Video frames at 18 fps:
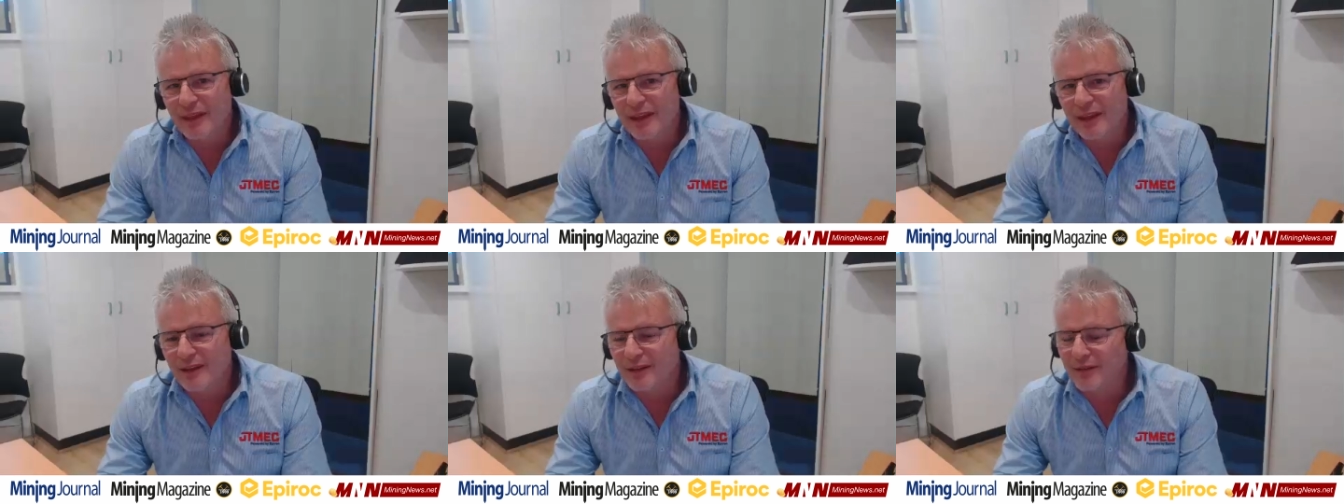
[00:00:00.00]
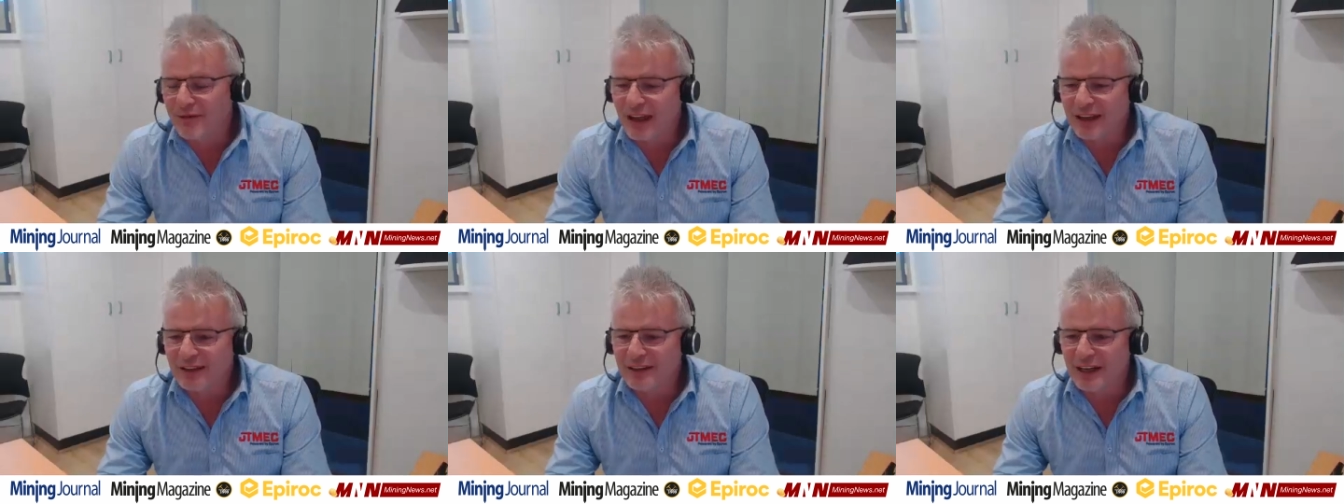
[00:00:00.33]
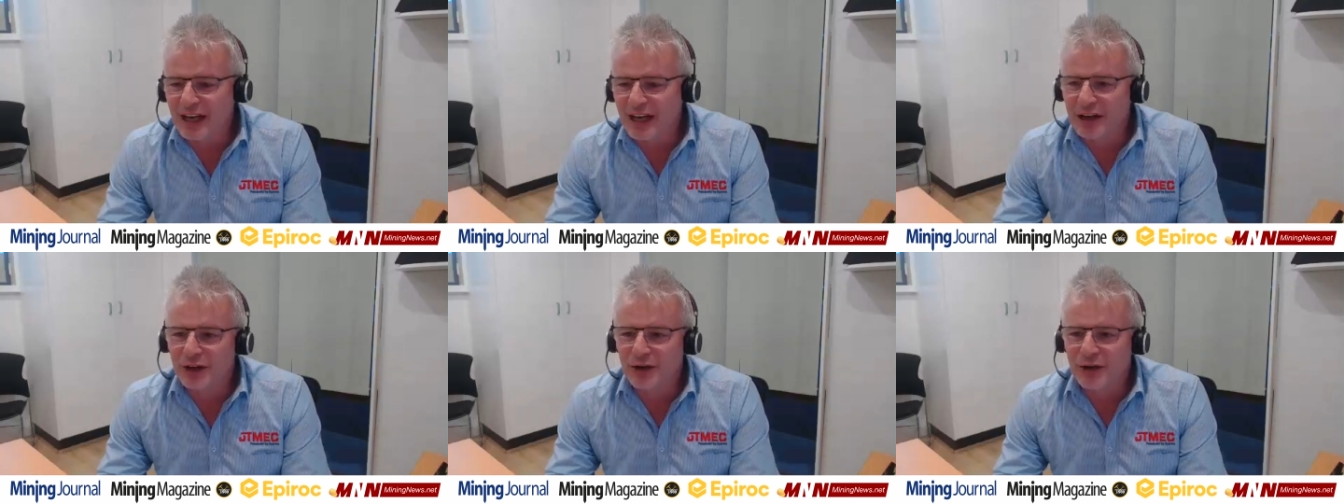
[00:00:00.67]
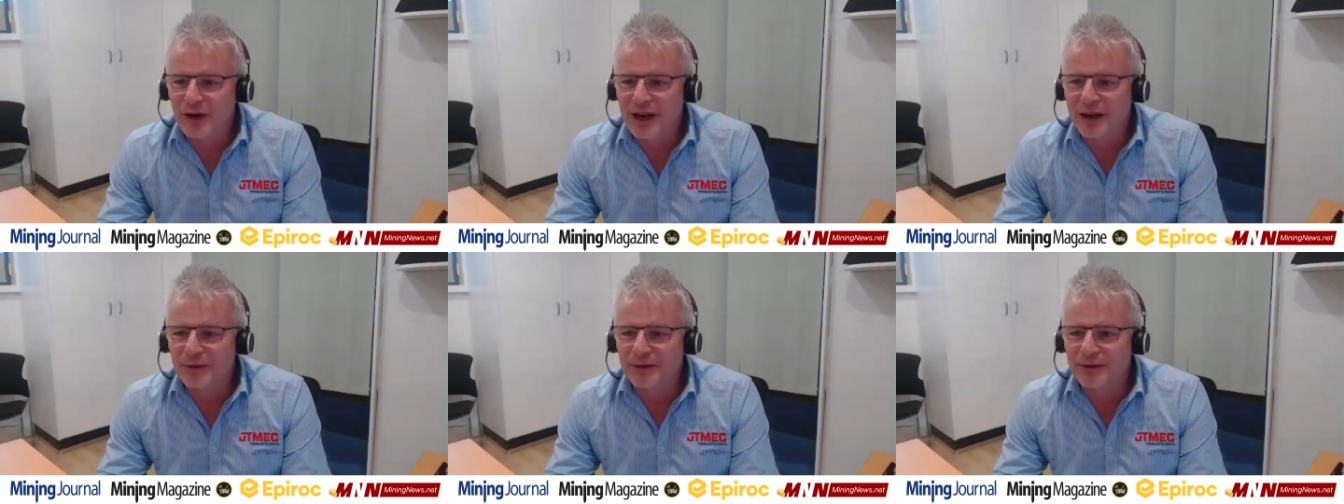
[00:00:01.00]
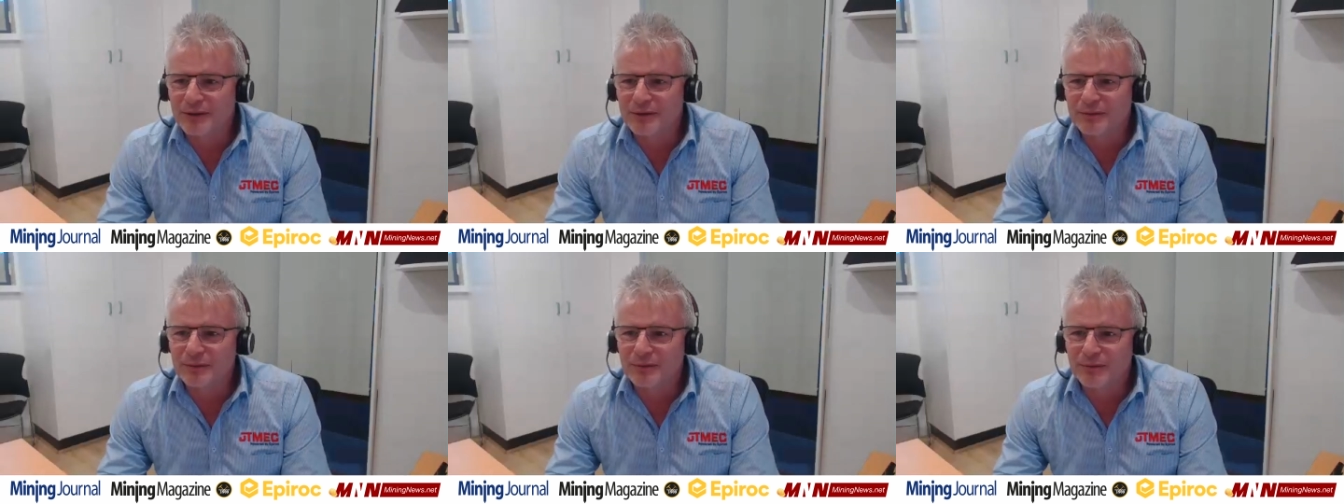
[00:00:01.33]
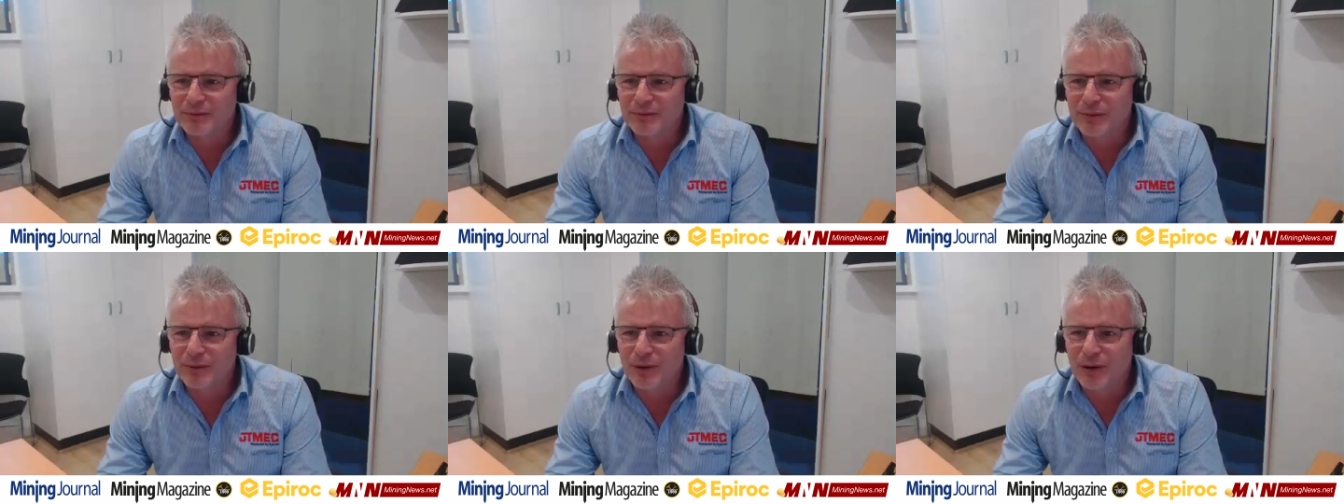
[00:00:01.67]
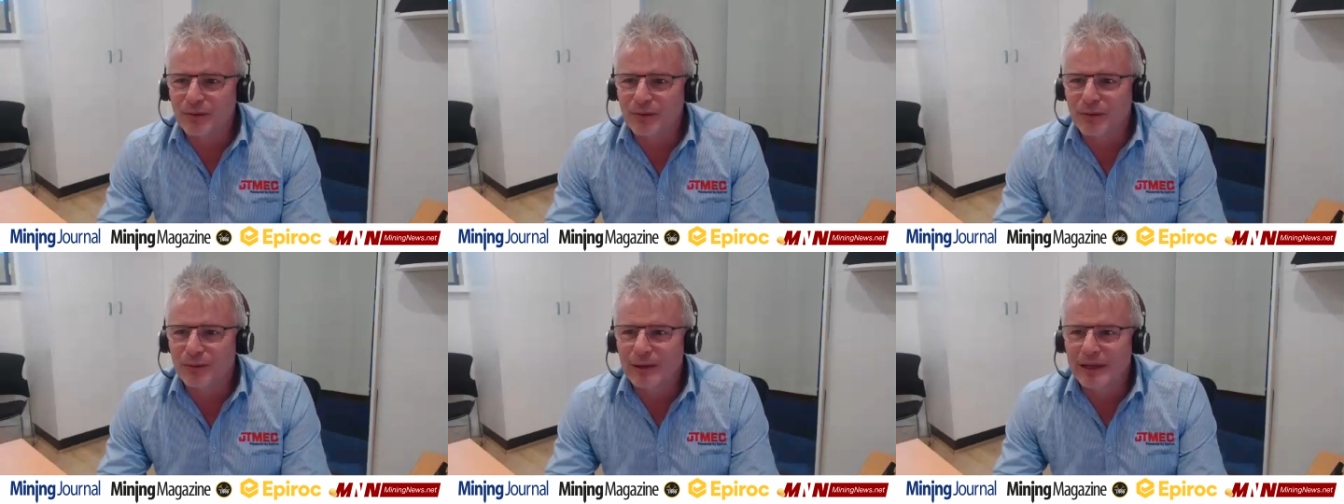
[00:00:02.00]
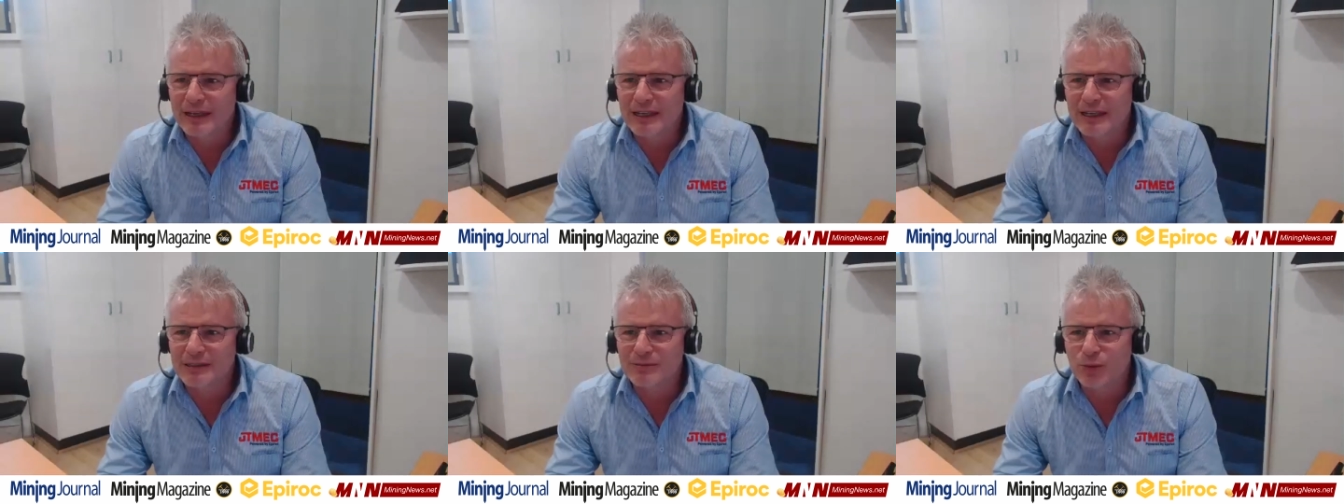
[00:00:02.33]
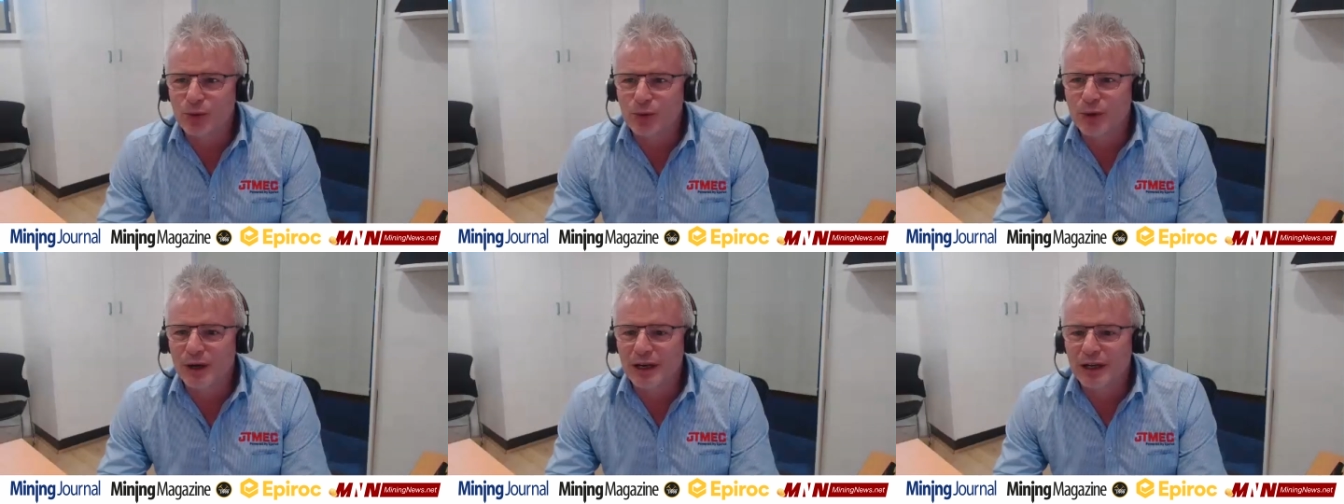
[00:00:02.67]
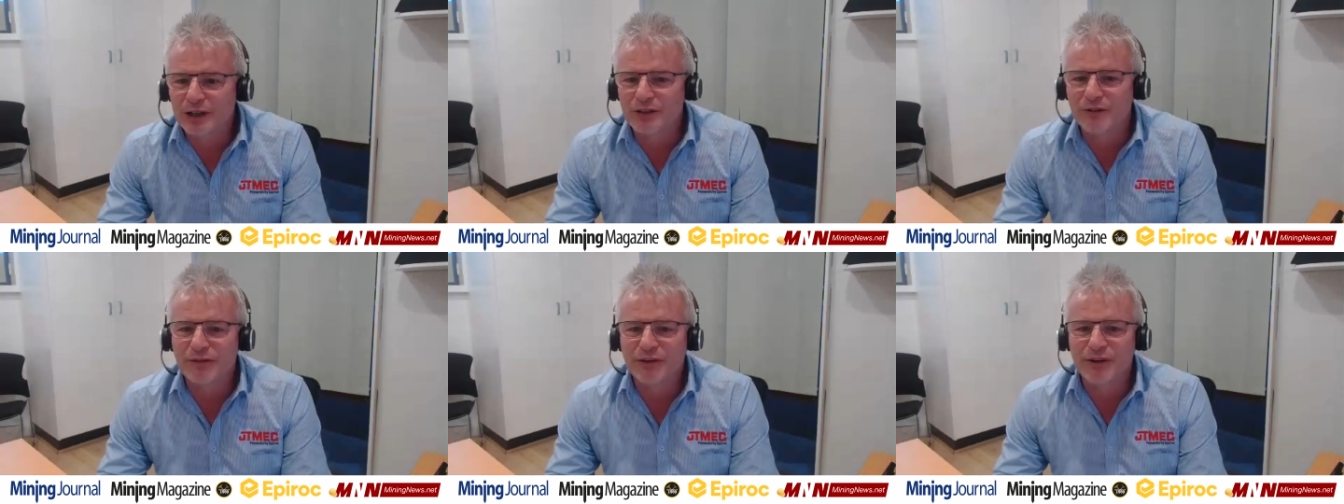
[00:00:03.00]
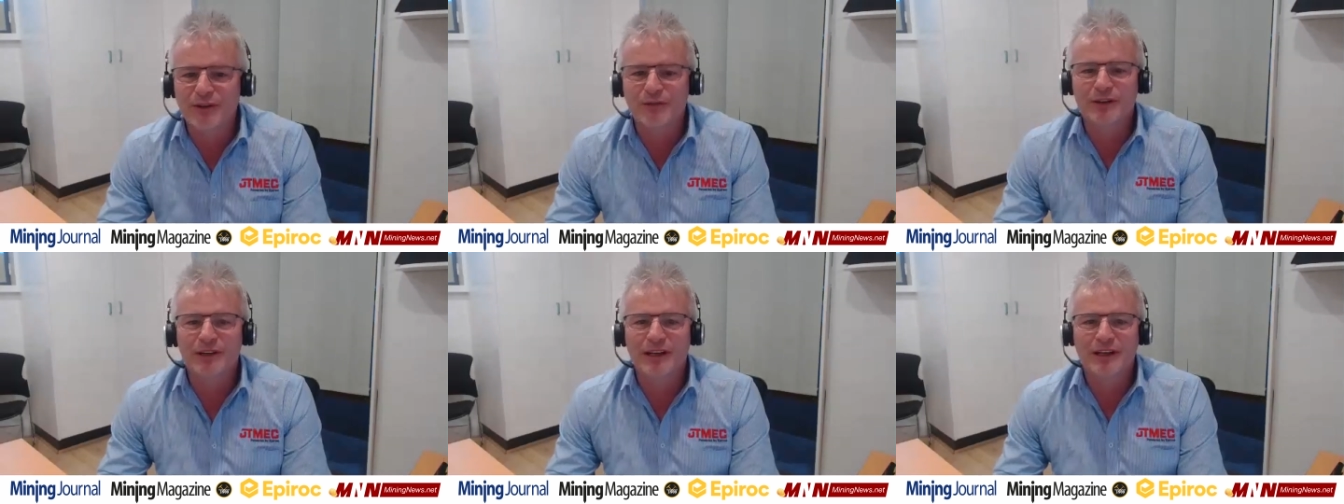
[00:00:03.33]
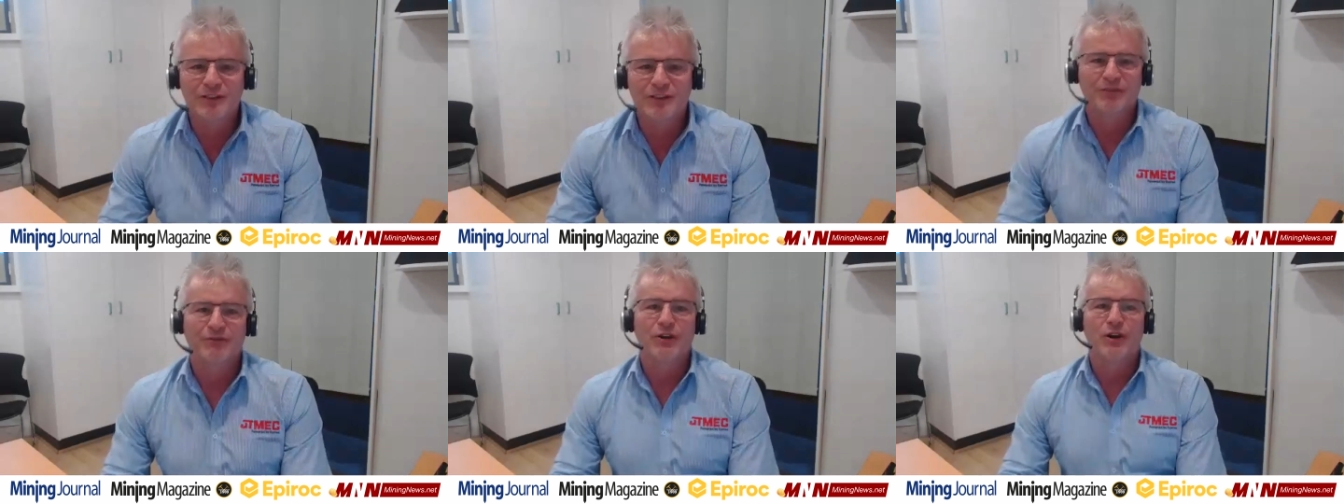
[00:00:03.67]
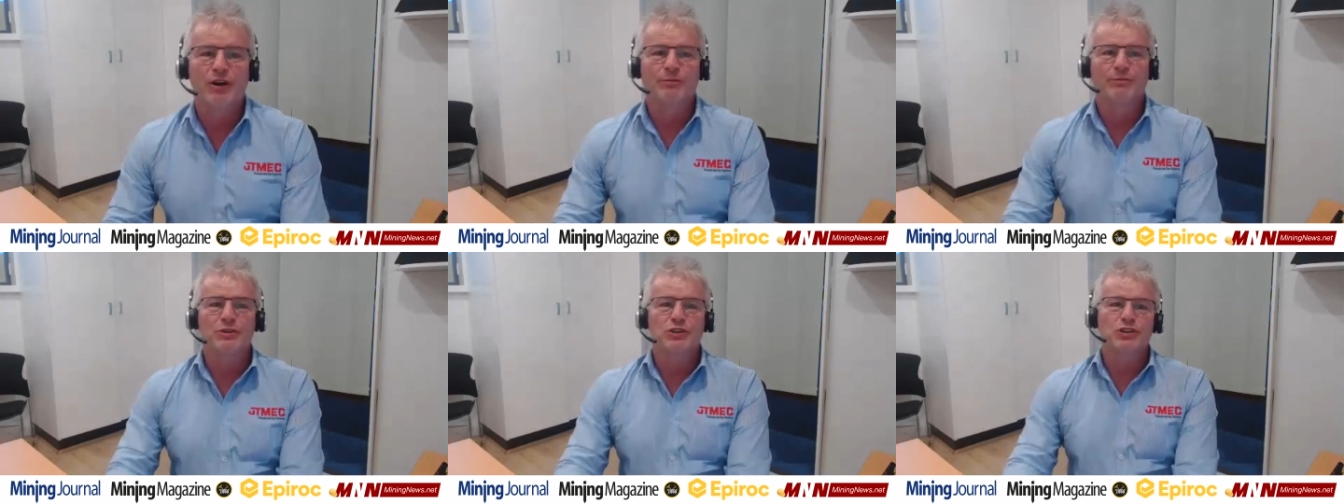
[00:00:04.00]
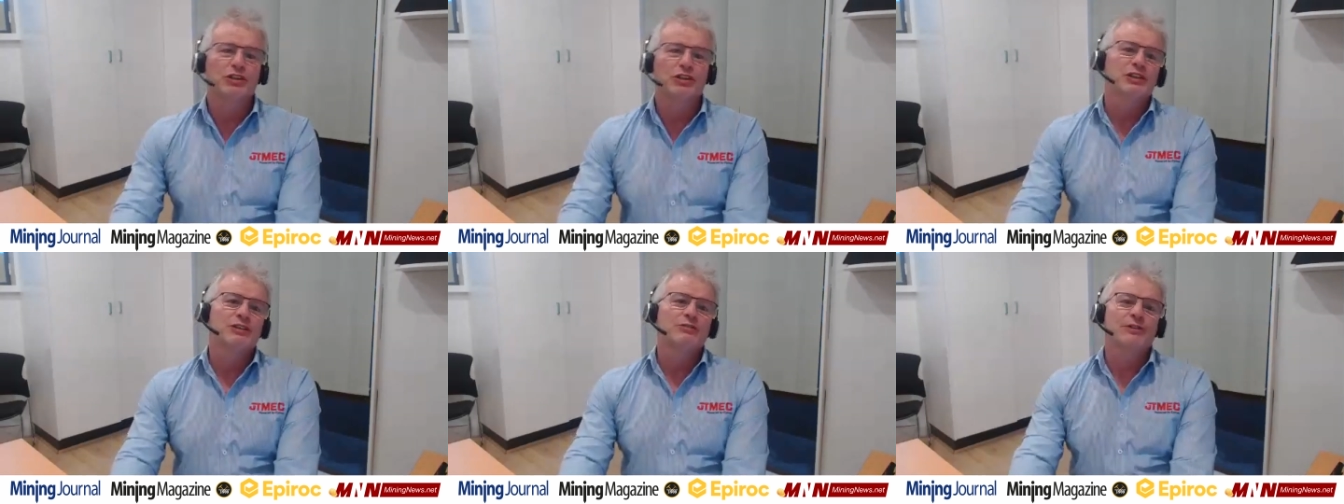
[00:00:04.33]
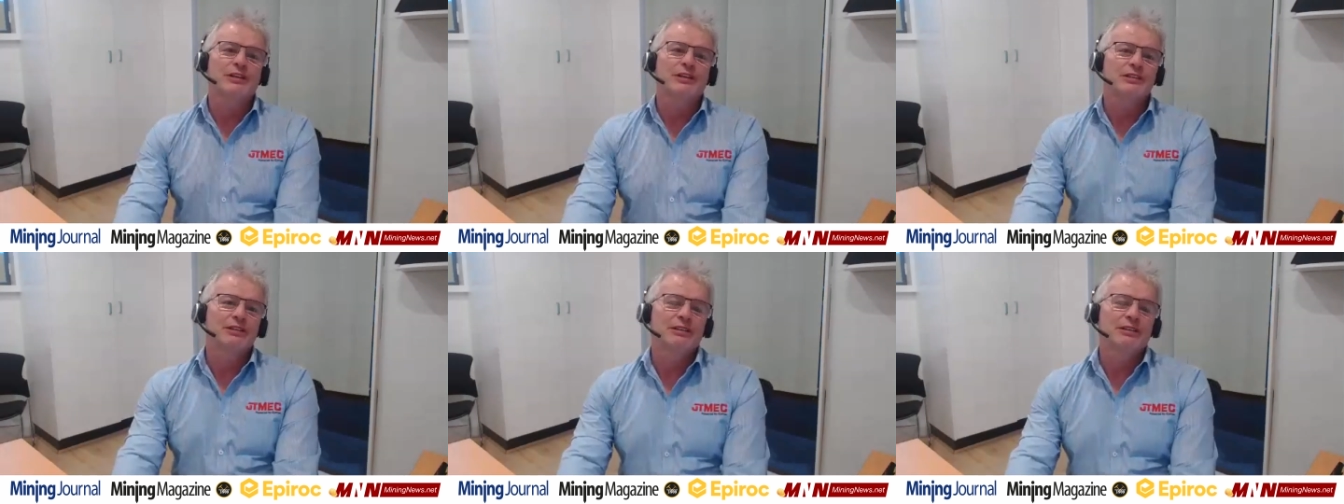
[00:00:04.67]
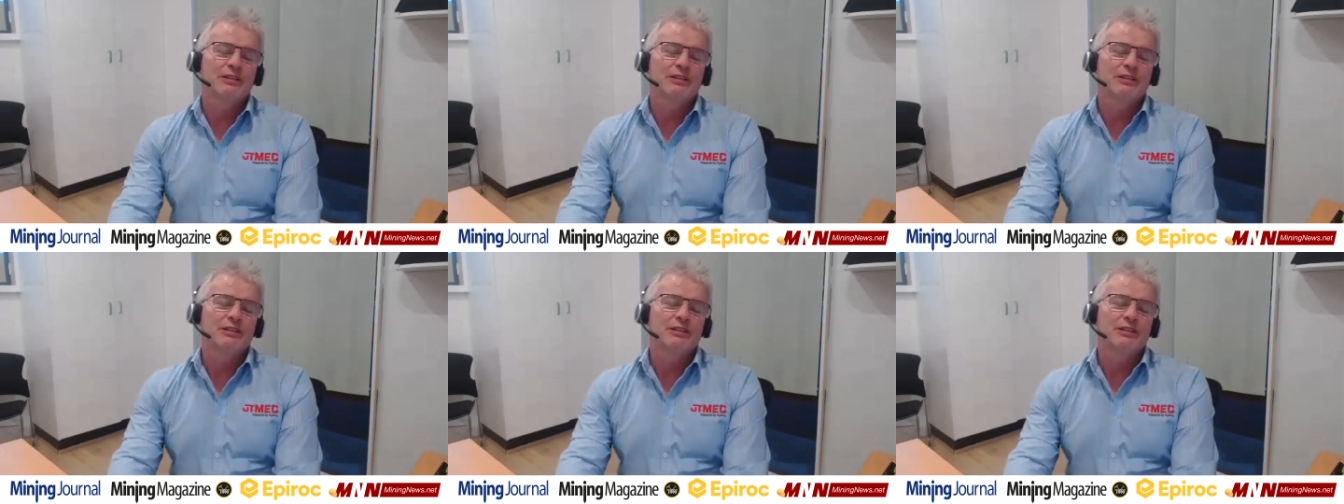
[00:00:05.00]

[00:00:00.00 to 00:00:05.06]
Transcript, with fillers: you know, the fact that underground probably has more electrifi- electrified machinery